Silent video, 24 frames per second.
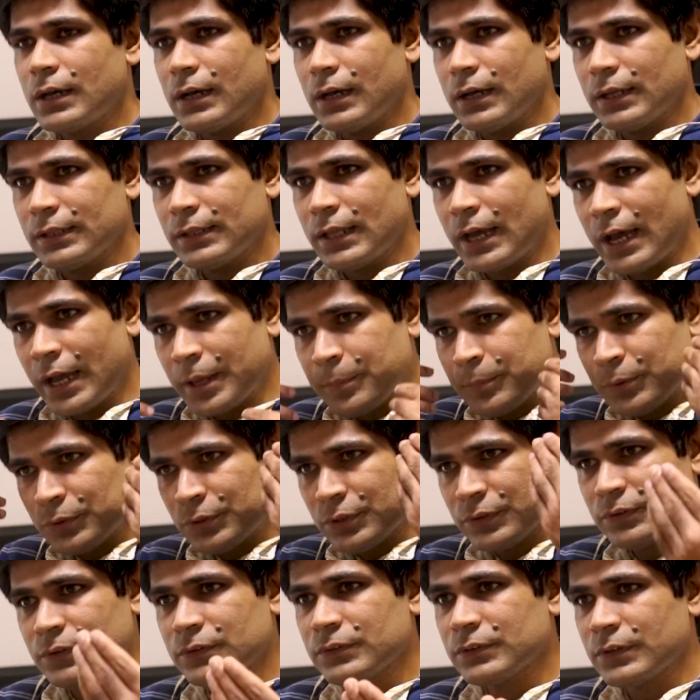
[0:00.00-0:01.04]
uh, the
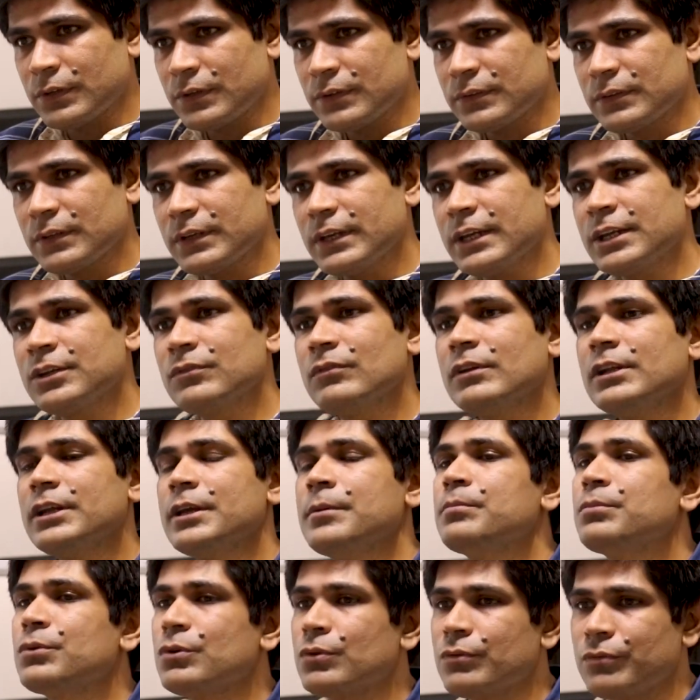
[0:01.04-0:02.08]
hypothesis is it will
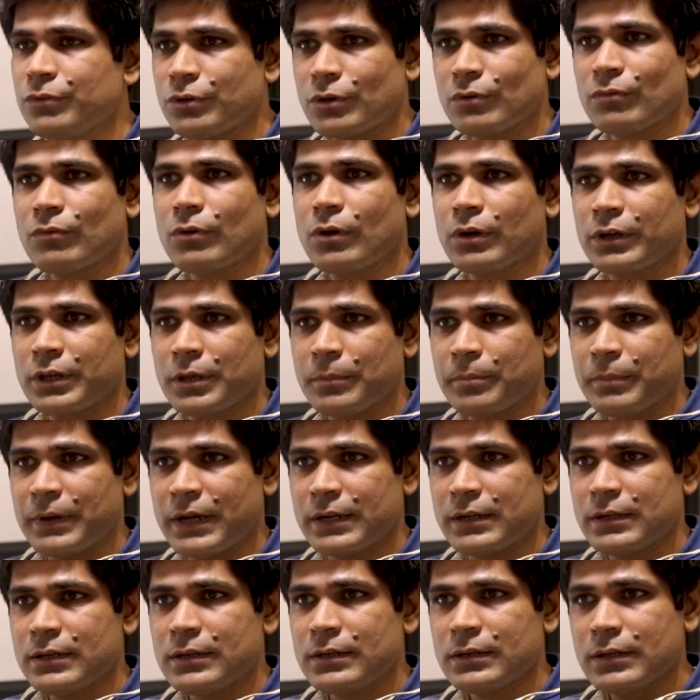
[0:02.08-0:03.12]
improve your walking
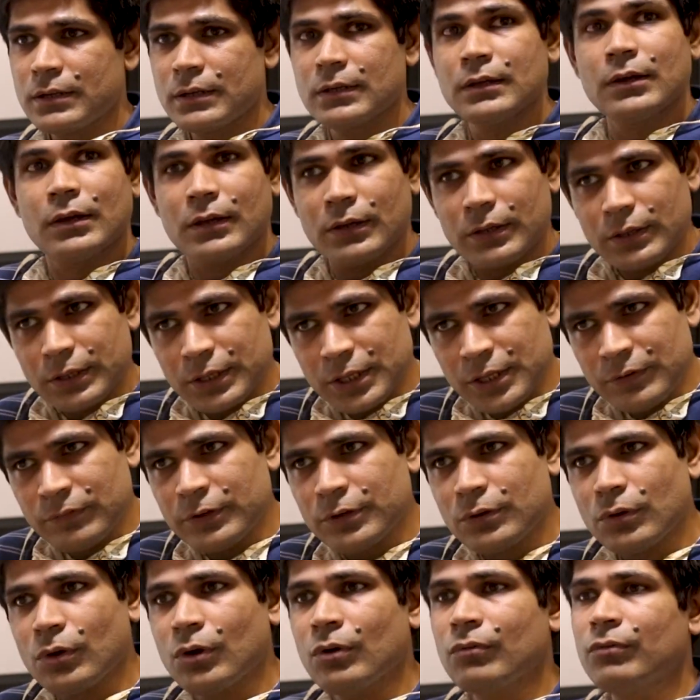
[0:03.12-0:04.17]
pattern
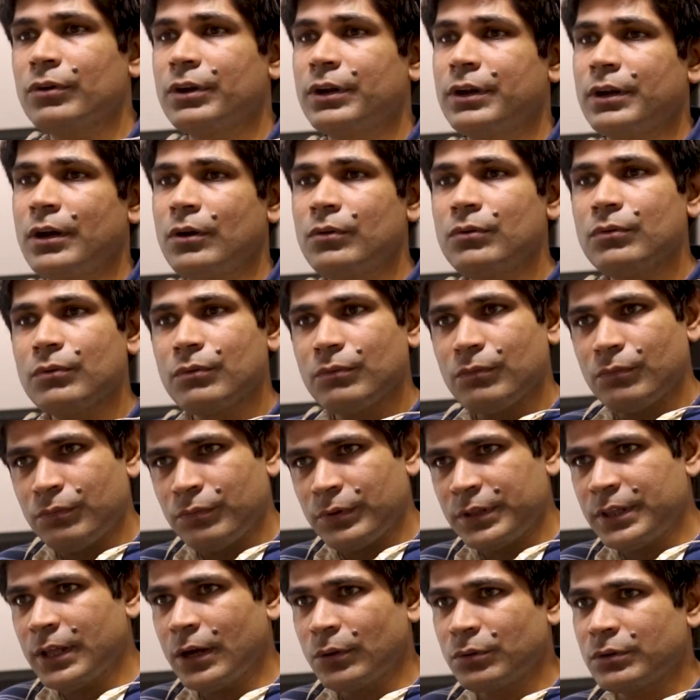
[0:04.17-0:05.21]
even over ground
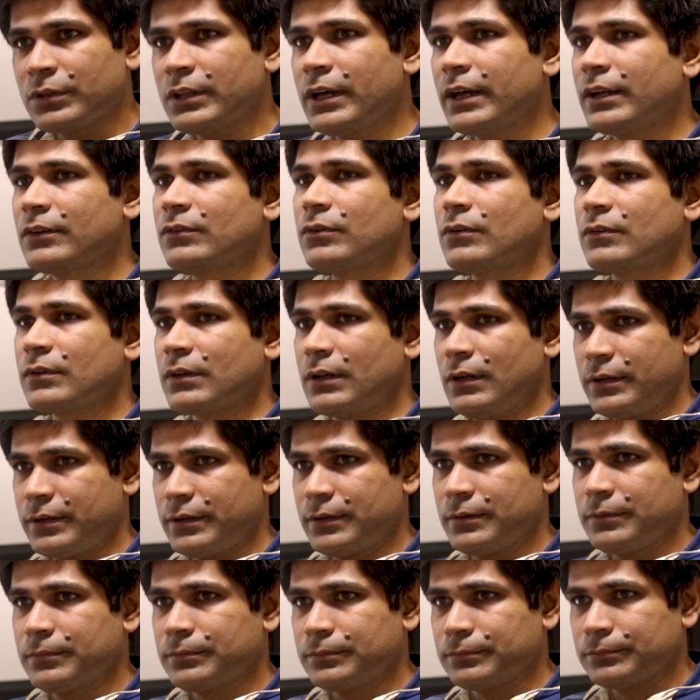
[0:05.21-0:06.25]
without the
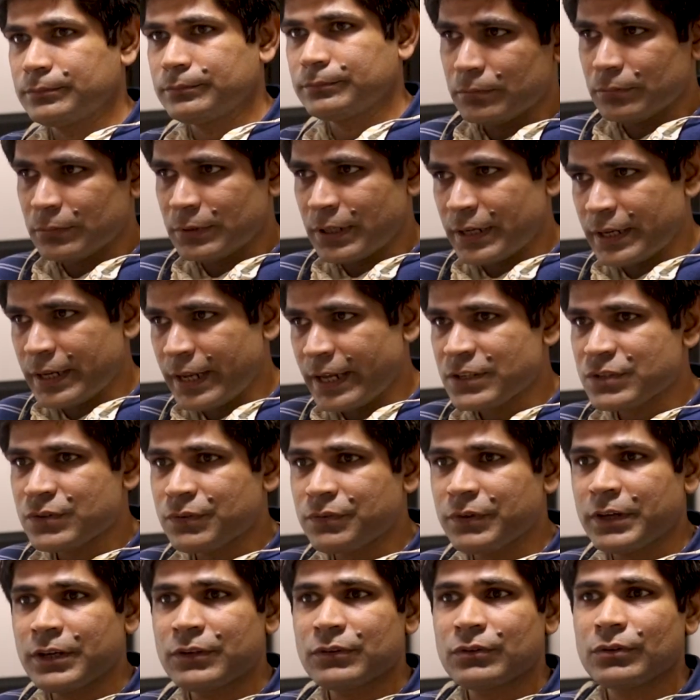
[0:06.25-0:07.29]
exoskeleton the next
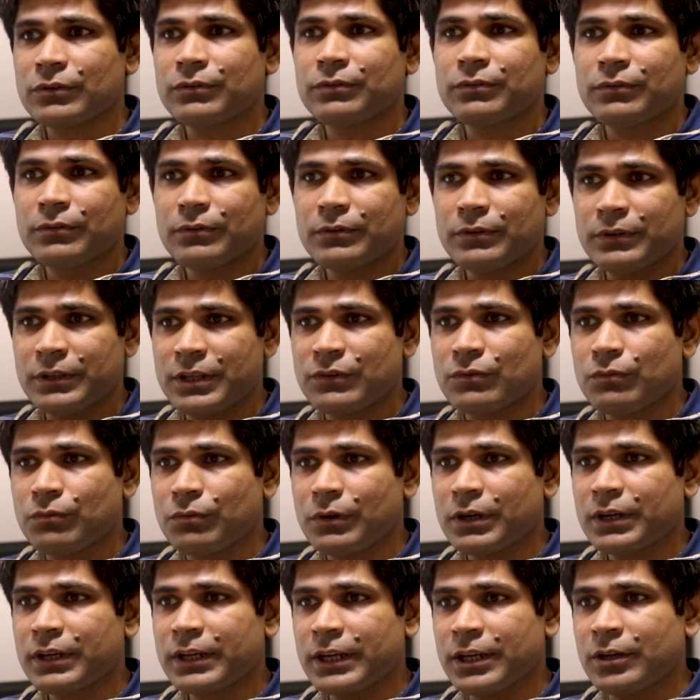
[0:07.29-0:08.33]
phase of this
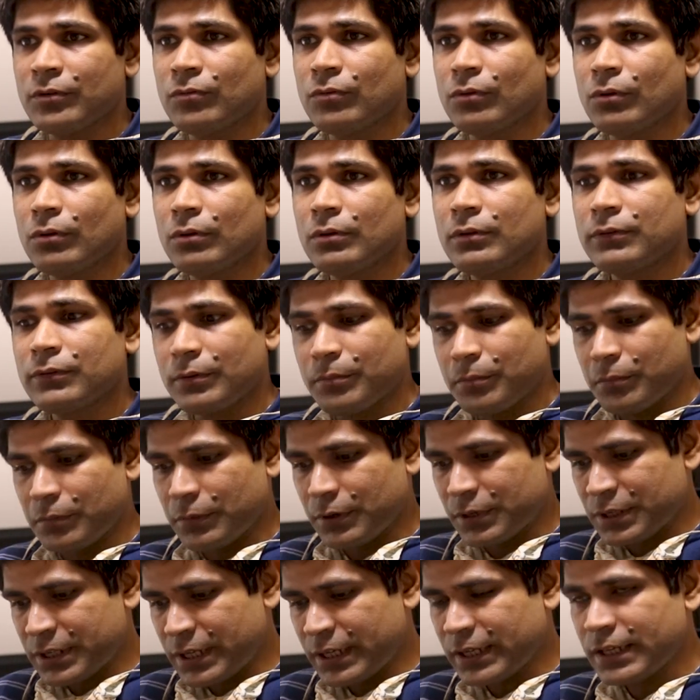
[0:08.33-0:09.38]
work involves
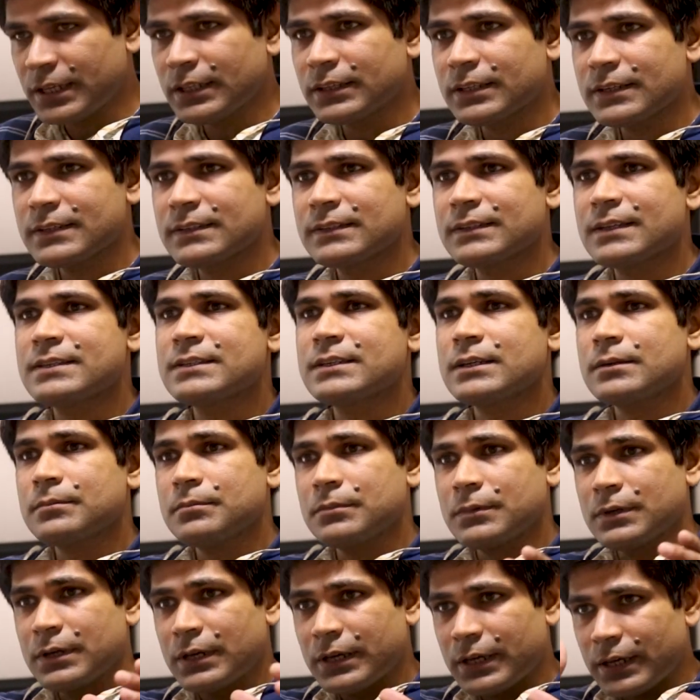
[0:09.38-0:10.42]
taking this
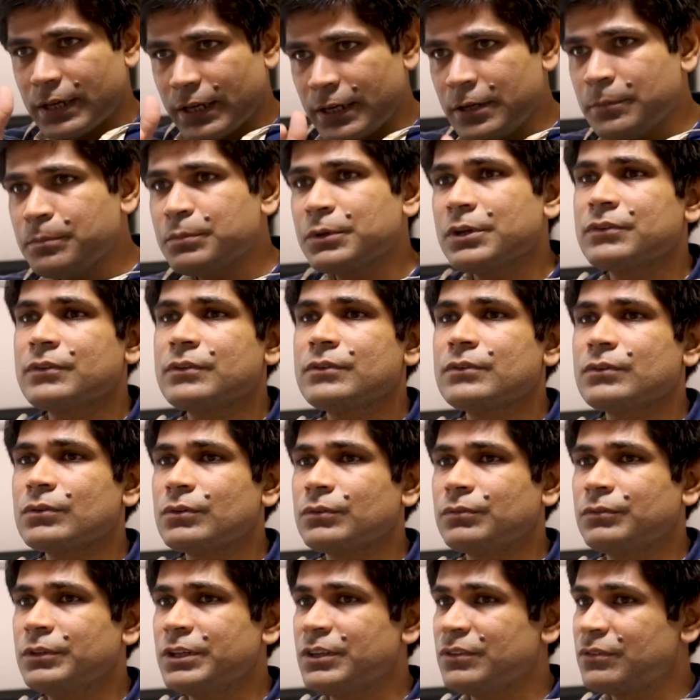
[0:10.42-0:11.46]
system in presence
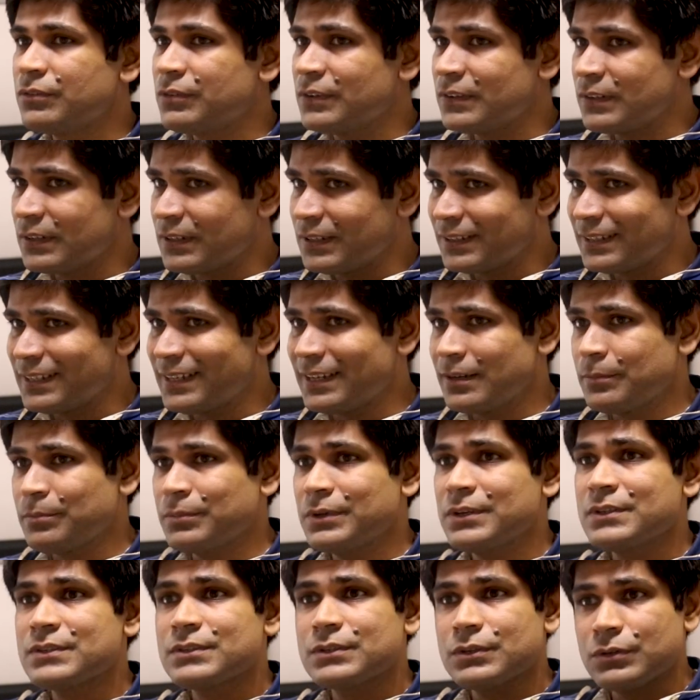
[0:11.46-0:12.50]
of these physical
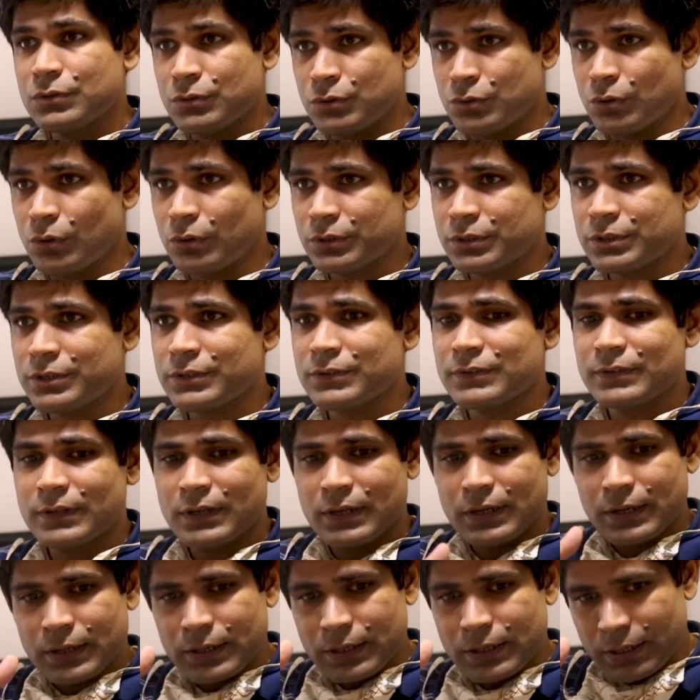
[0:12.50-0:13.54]
therapists, doctors,
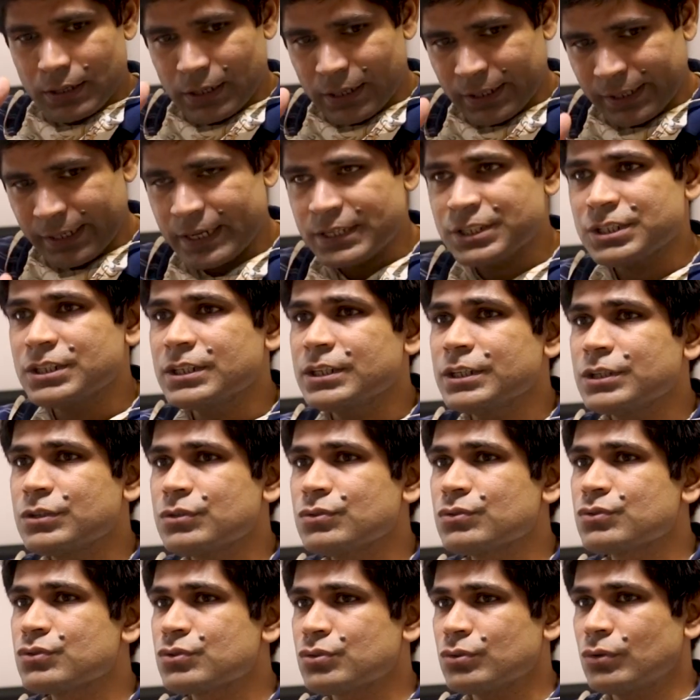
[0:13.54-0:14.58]
attaching it
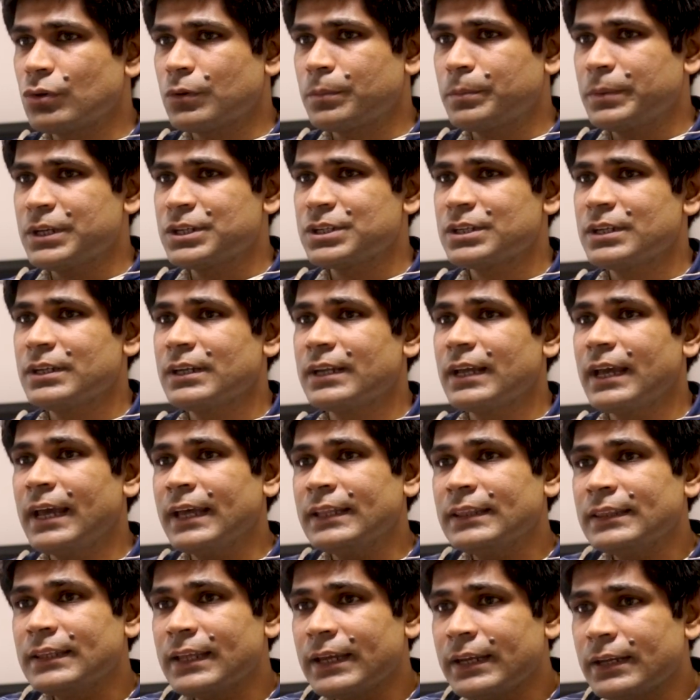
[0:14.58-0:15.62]
to stroke patient
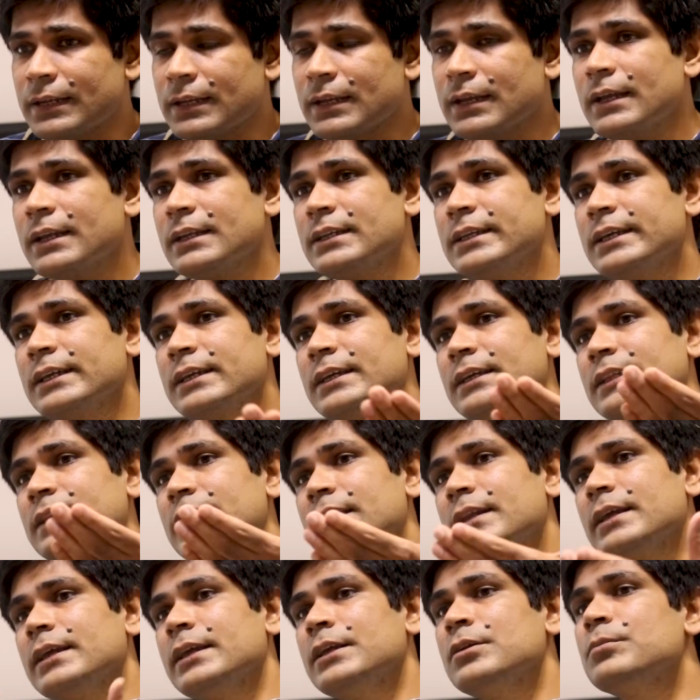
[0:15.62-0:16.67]
and then taking
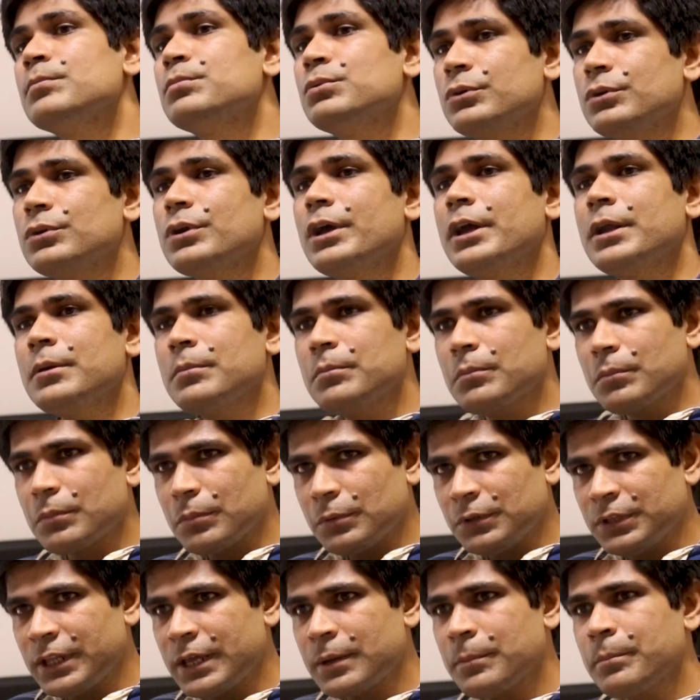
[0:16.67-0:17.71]
their input and
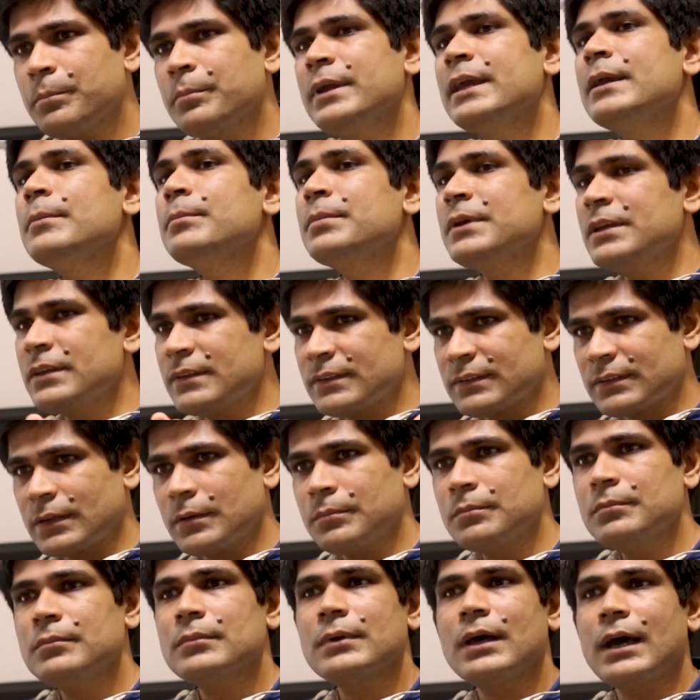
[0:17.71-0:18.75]
there may be
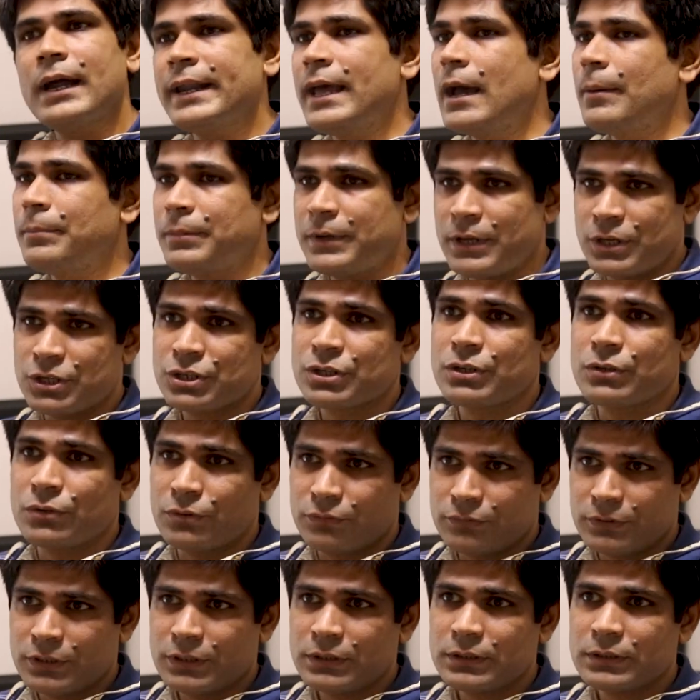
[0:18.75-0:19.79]
some adaptation
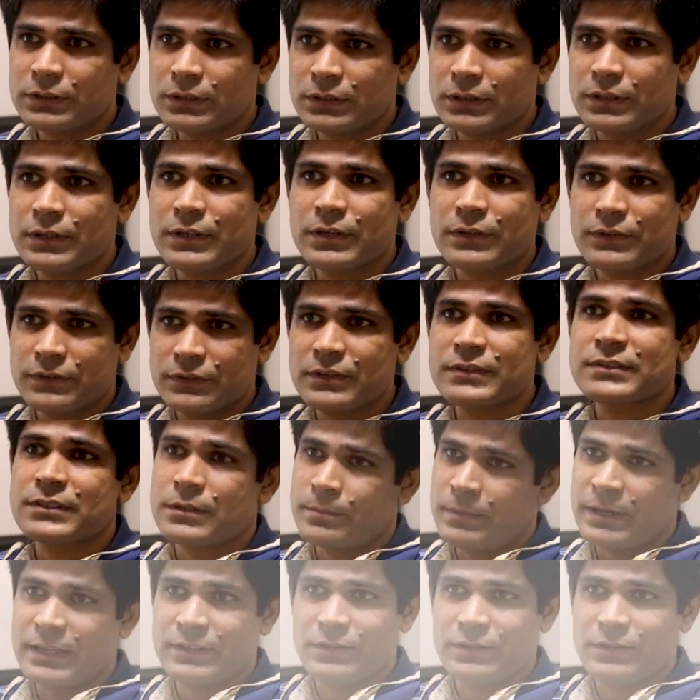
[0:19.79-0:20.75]
of the uh, system